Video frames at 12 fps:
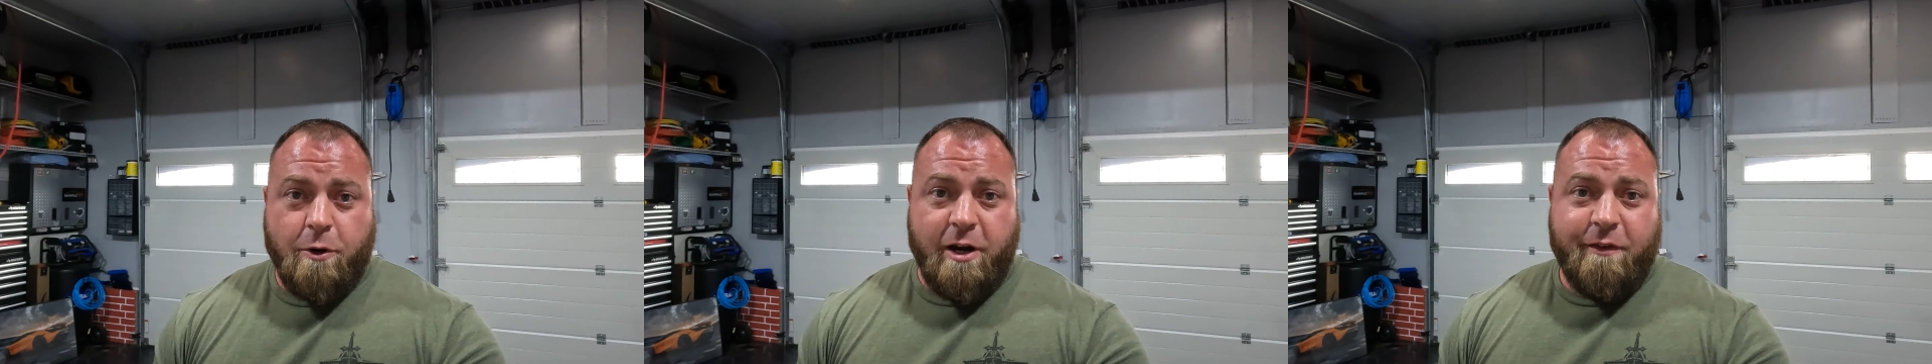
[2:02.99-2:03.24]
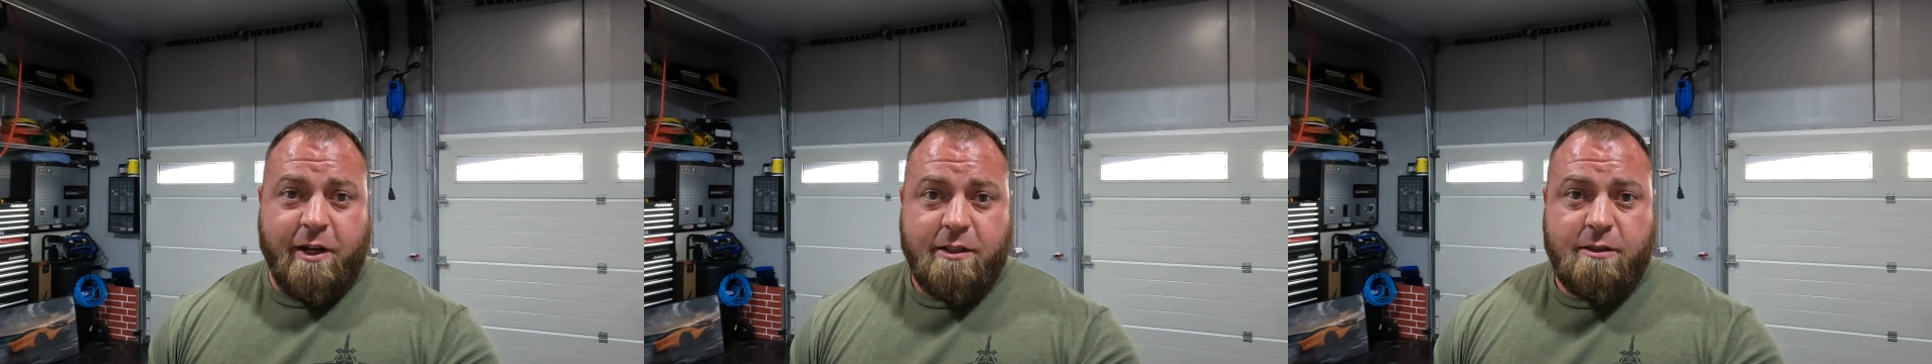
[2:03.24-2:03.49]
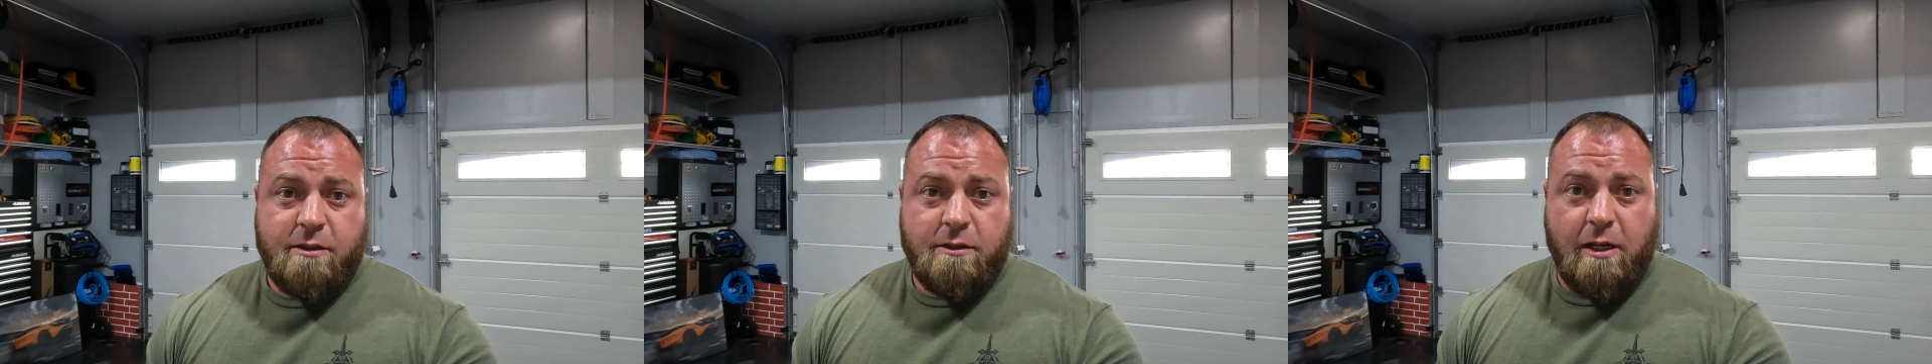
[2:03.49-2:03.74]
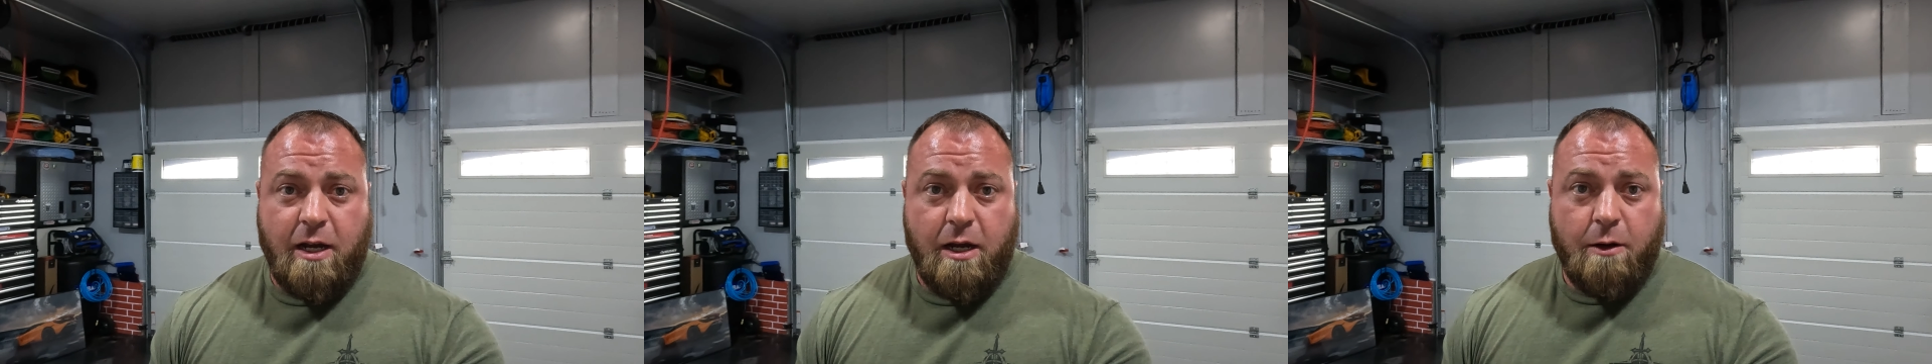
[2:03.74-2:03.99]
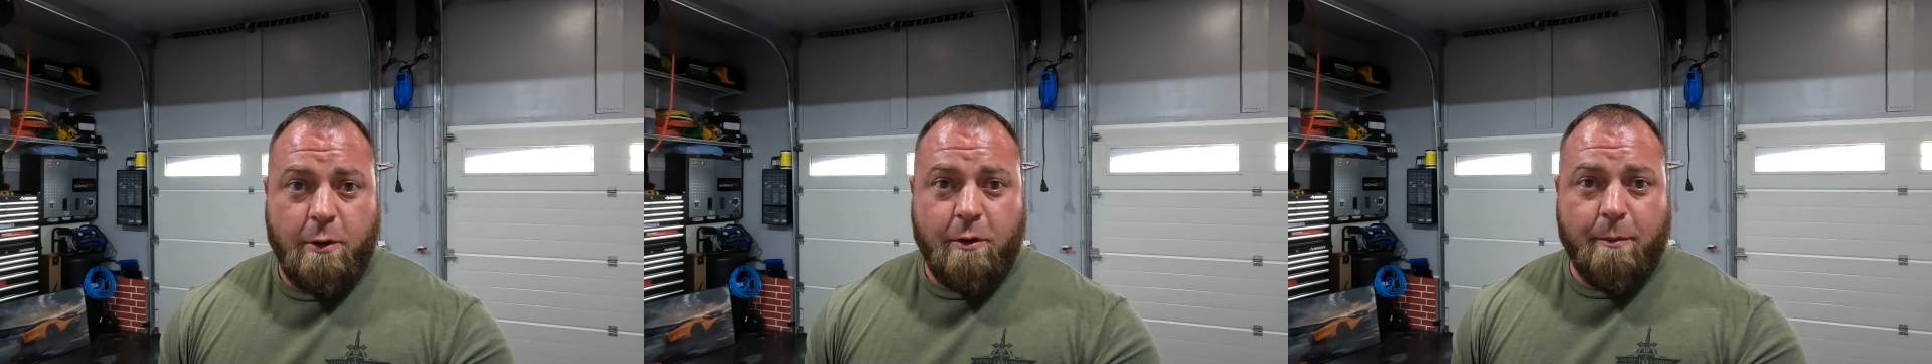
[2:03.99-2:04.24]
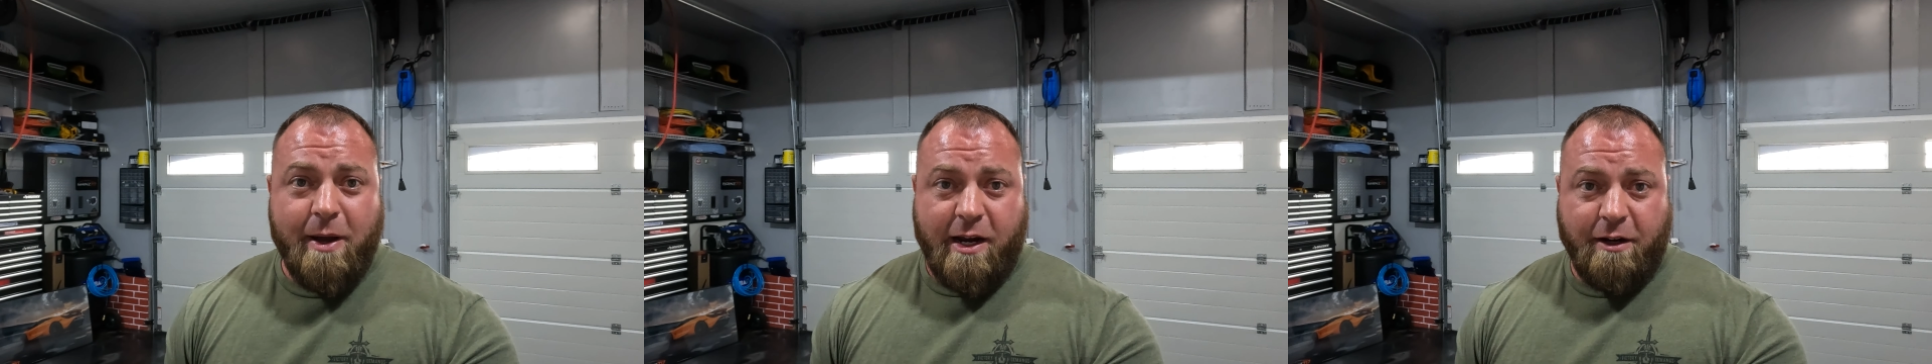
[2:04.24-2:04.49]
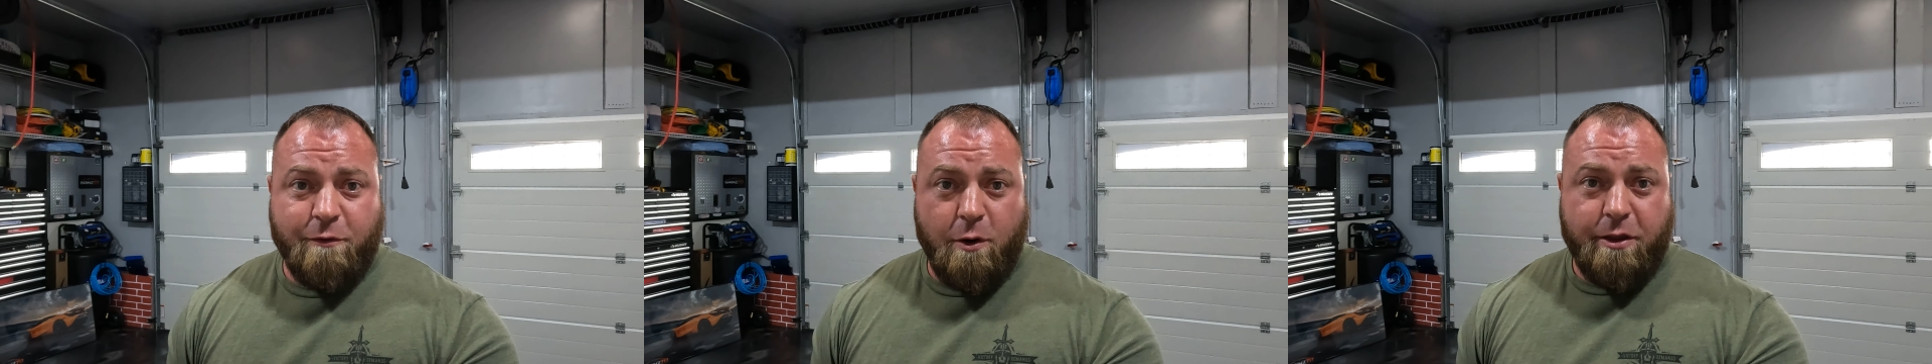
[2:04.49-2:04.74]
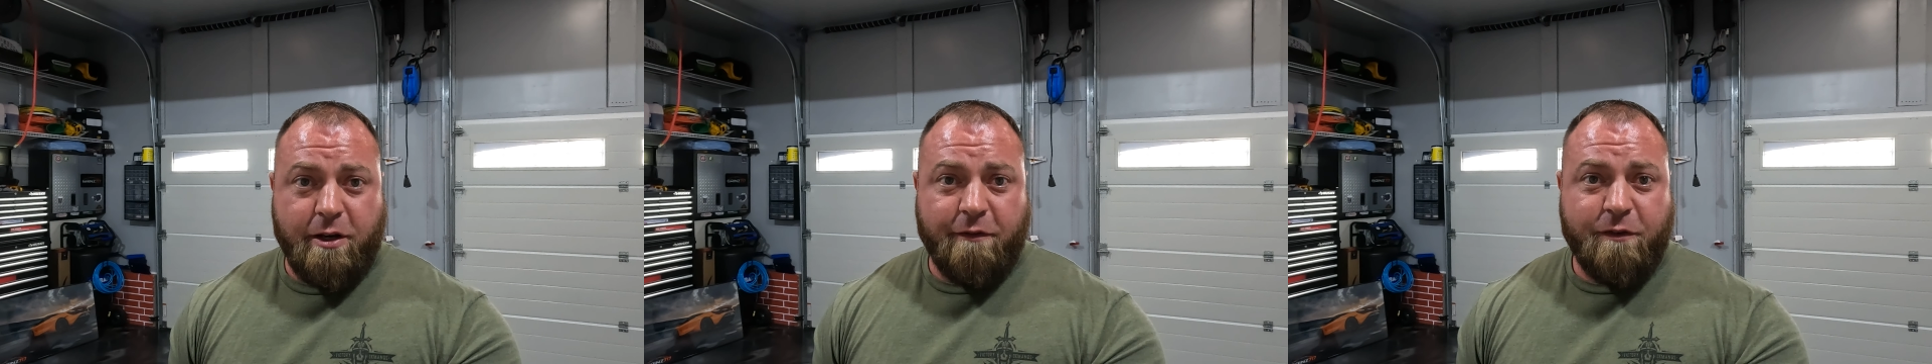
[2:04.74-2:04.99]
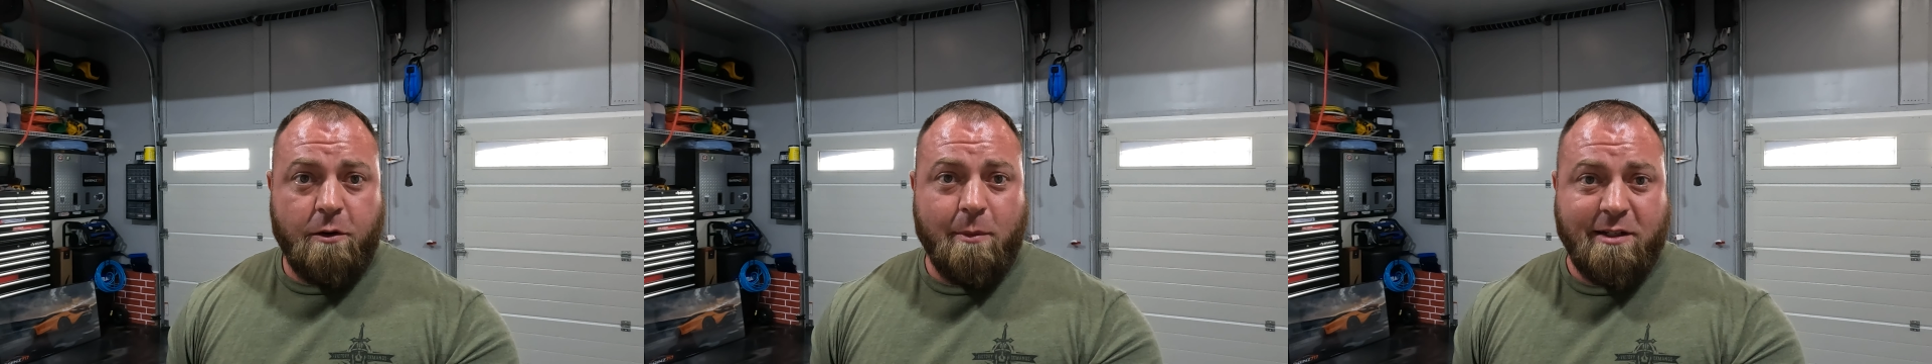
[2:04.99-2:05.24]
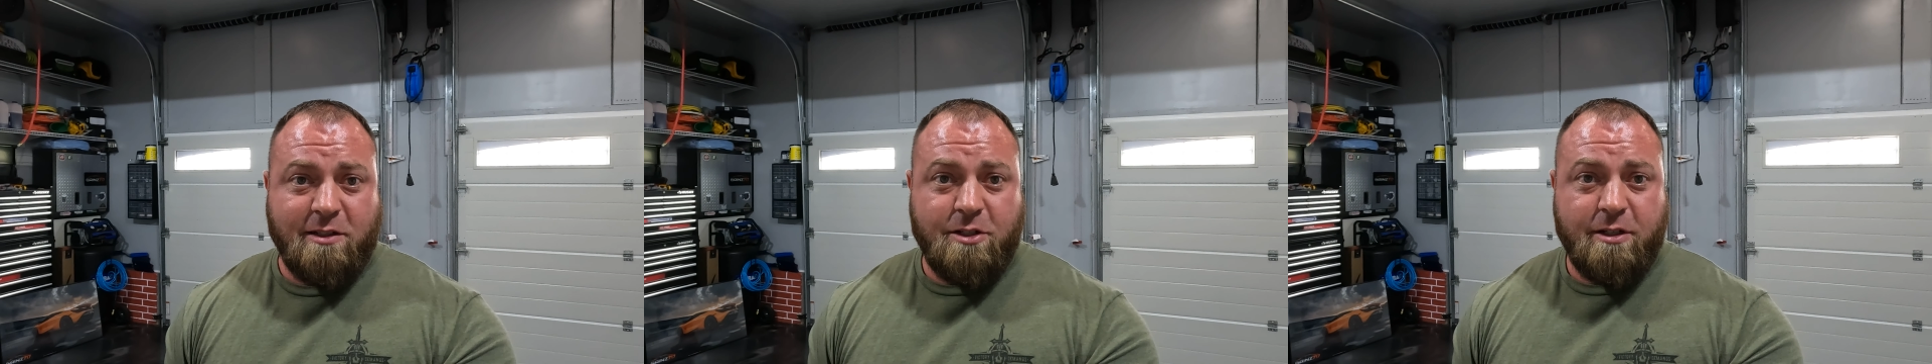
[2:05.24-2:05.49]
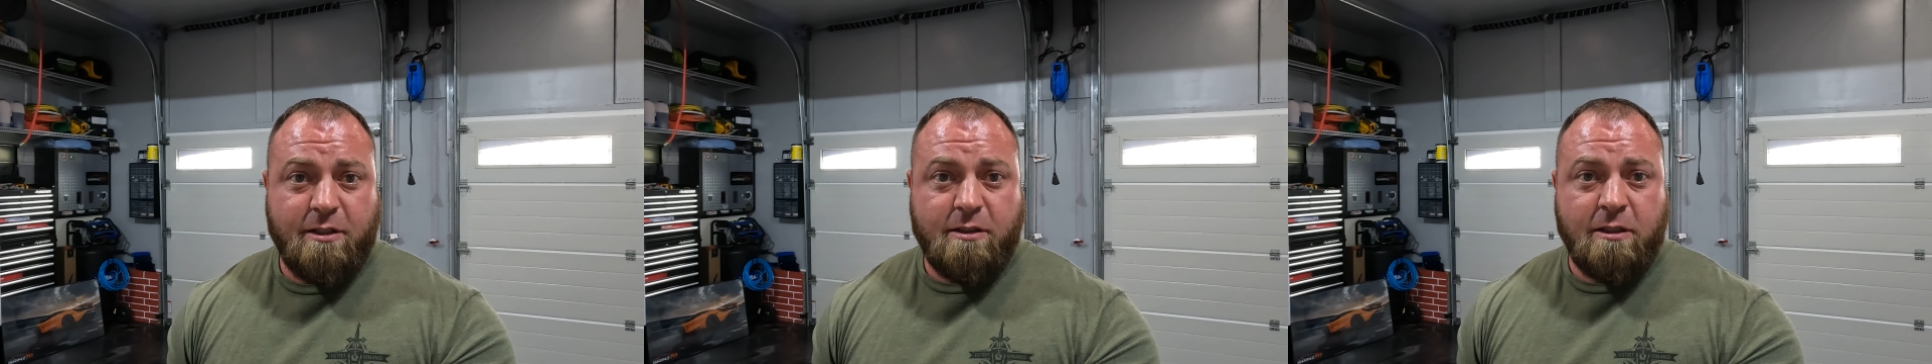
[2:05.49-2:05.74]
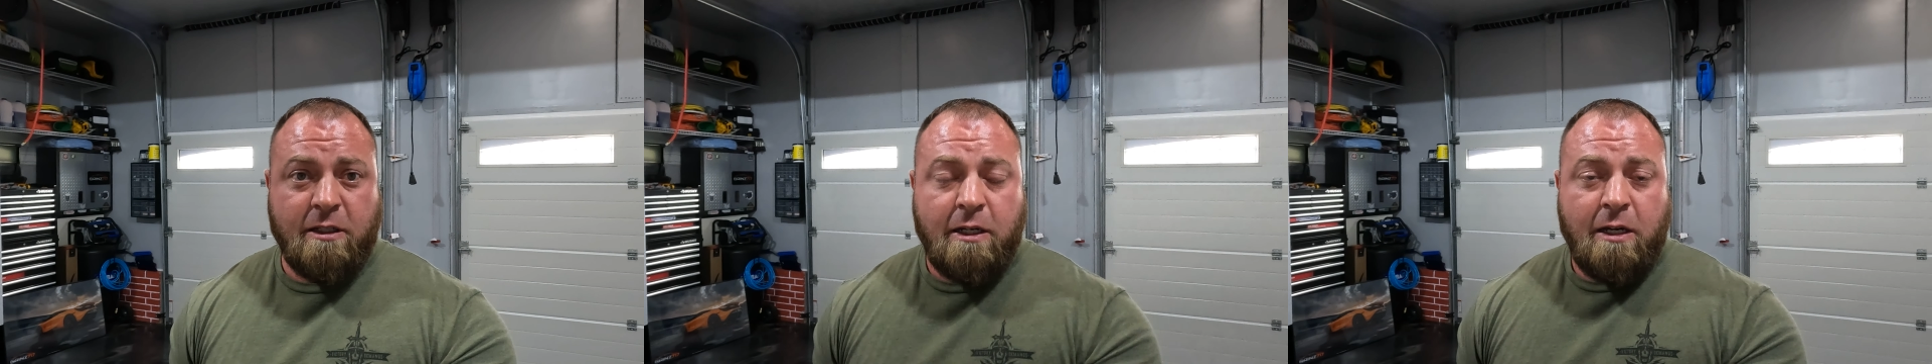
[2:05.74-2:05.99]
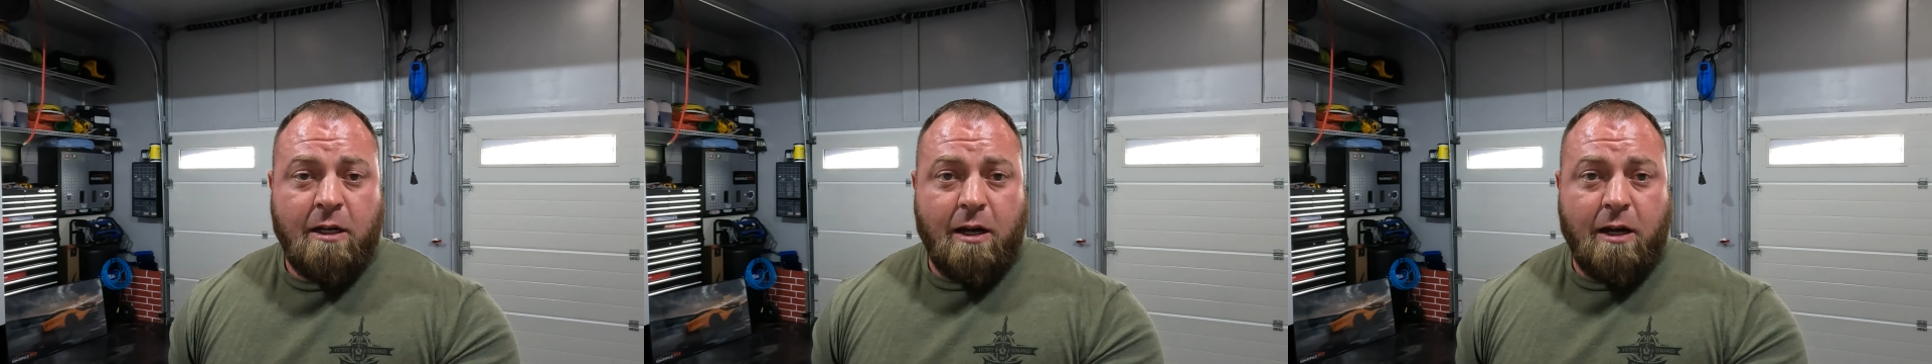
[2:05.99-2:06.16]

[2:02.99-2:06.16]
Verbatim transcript: previous, uh, we went back and forth in a few messages.